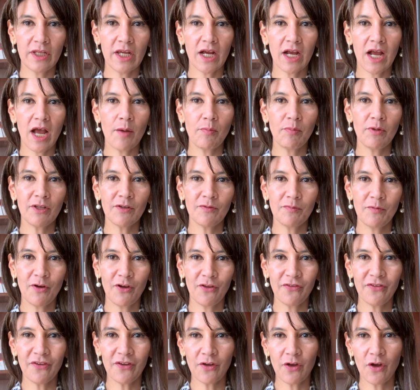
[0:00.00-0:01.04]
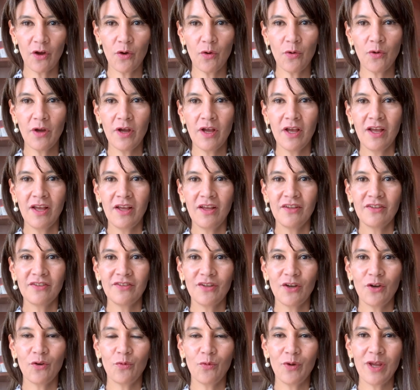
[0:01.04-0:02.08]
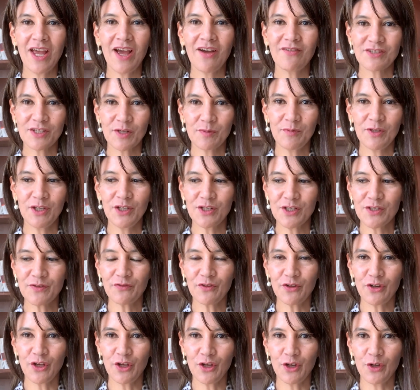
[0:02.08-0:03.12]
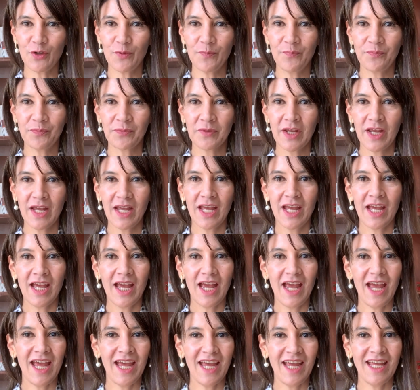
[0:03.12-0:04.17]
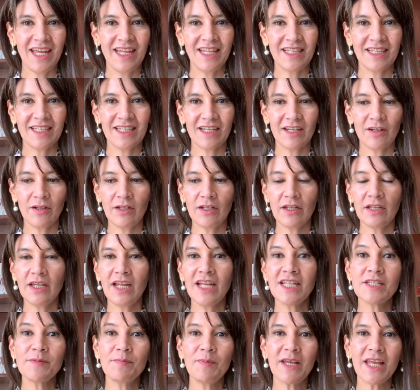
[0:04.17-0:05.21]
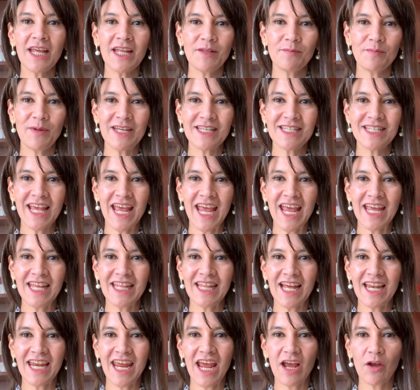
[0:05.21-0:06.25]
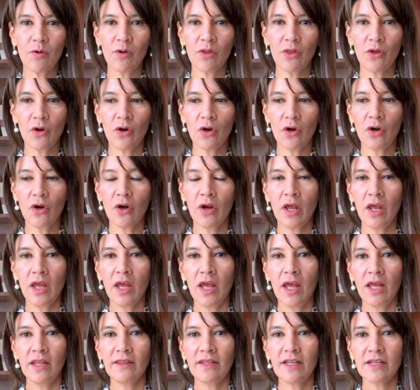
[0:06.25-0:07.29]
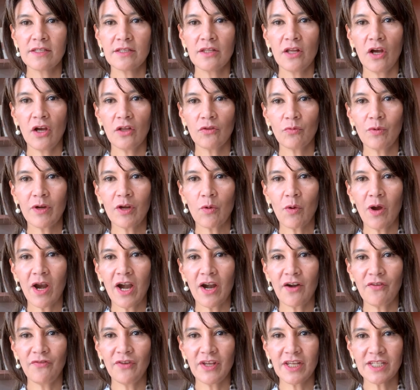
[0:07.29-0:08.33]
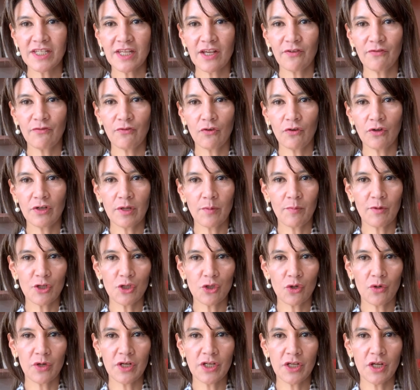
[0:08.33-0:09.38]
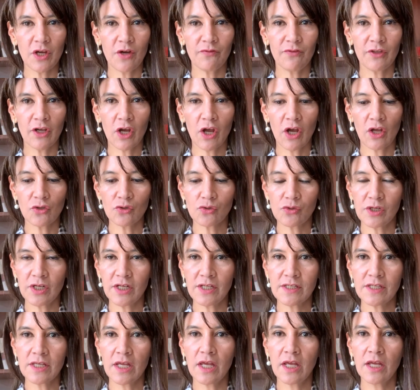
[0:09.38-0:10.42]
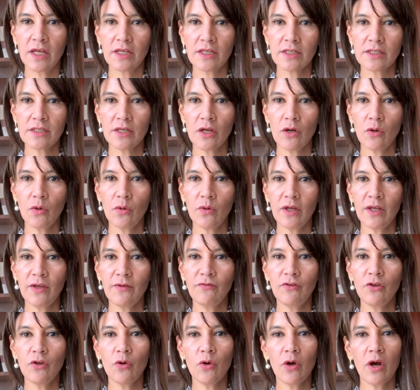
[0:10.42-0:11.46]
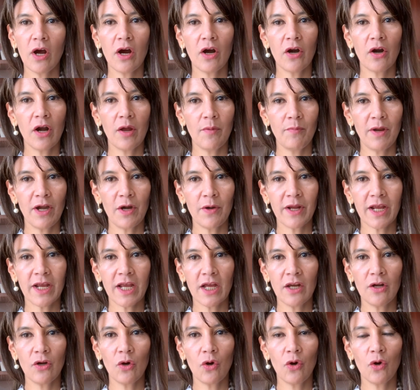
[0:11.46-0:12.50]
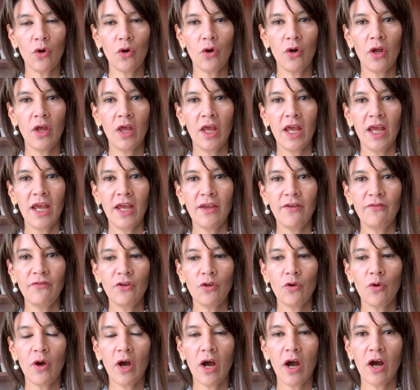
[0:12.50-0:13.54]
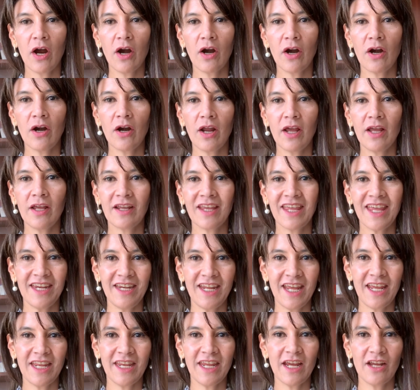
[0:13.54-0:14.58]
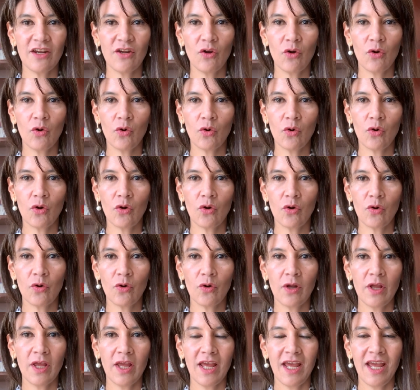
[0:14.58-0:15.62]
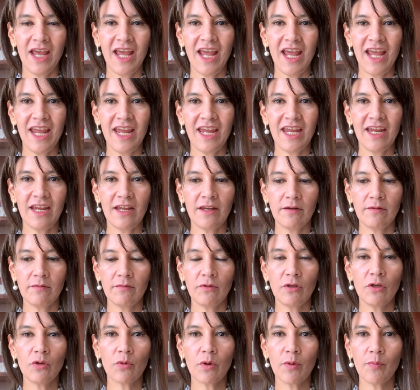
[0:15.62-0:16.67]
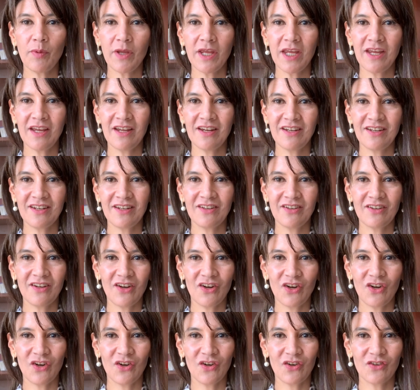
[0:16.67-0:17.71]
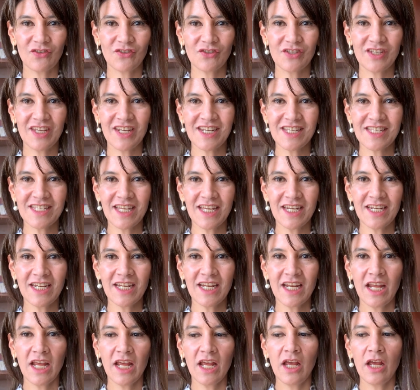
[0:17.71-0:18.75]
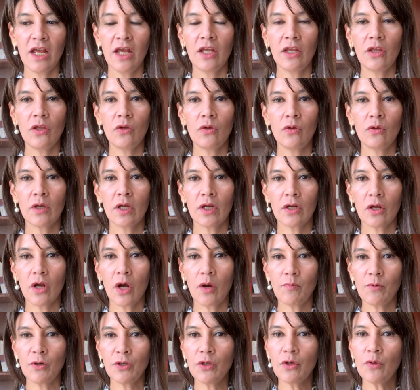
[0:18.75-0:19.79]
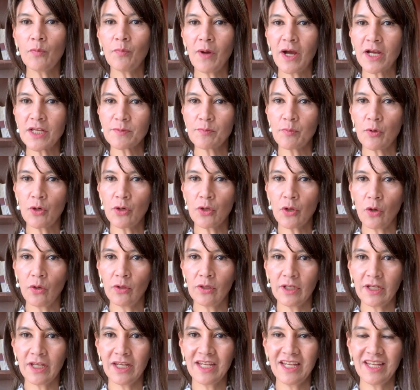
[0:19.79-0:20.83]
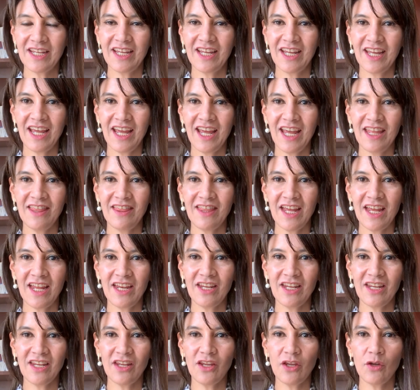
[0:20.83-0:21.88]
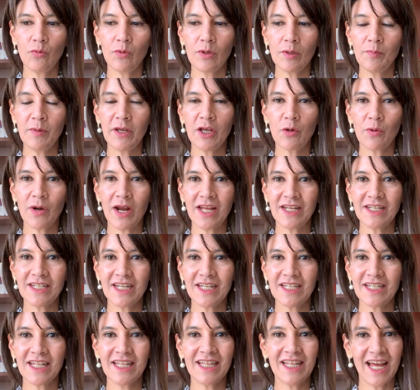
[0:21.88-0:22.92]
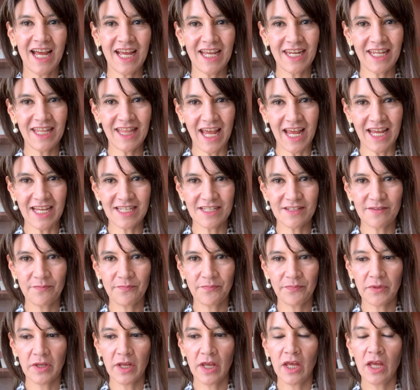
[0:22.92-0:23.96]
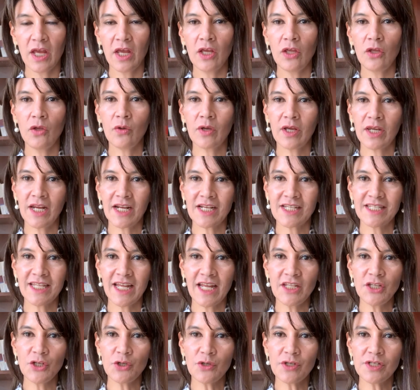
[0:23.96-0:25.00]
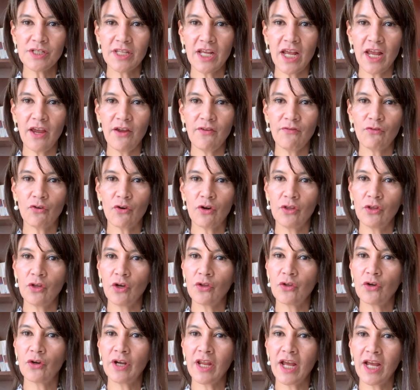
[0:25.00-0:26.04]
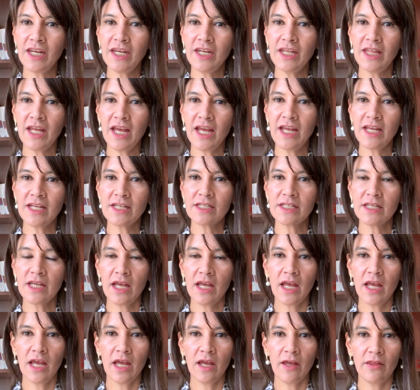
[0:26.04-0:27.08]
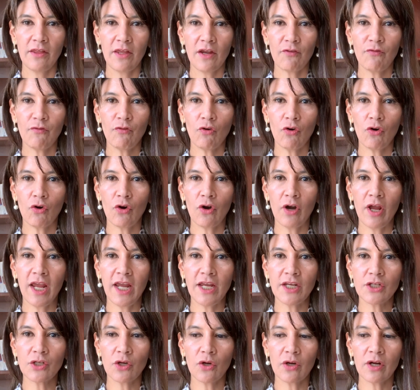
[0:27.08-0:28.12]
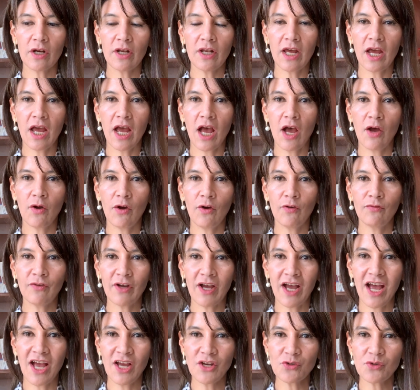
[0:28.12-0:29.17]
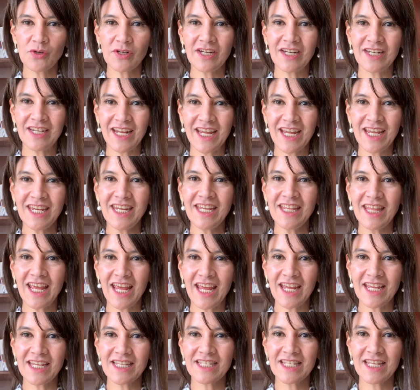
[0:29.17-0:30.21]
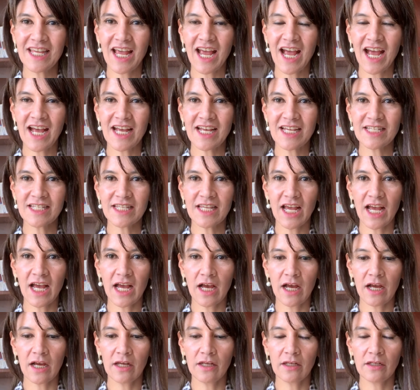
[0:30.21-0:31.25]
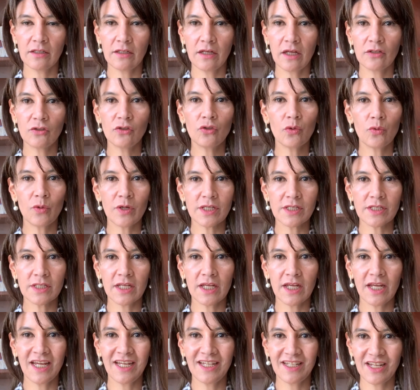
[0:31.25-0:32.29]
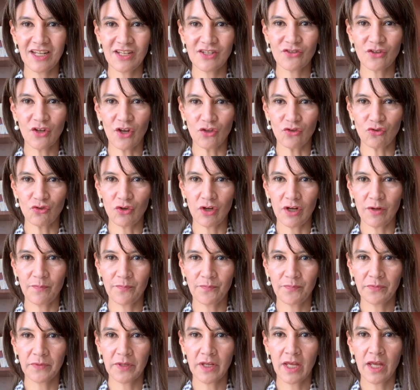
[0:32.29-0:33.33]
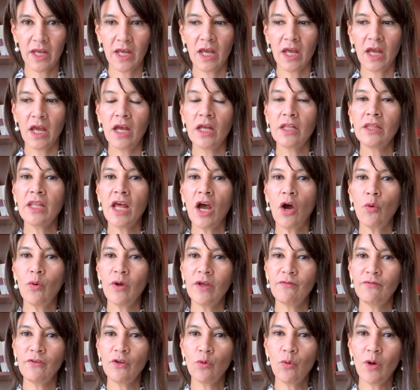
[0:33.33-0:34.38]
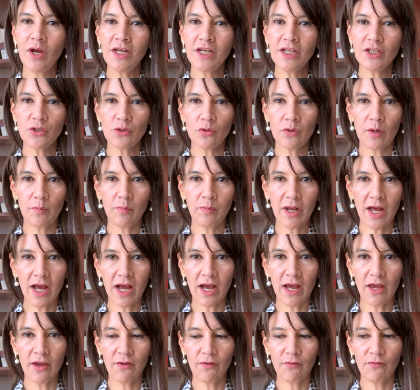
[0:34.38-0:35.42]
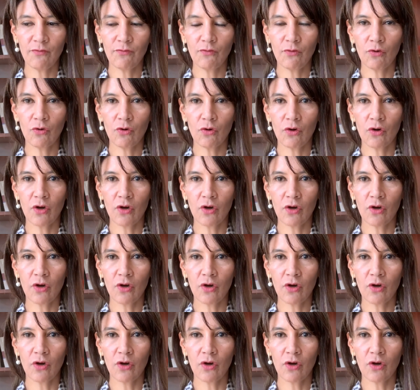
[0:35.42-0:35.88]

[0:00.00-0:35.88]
a couple of months ago, so we have some news for you. And let's begin by saying that Ecuador does not require visa for the majority of the countries. So if you are American or if you are a Canadian or a European citizen, you can come on your passport only and then you will be granted 90 days. You can extend your stay for another 90 days, therefore a total of 180 days as a tourist in this country. Now, if you wanted to apply for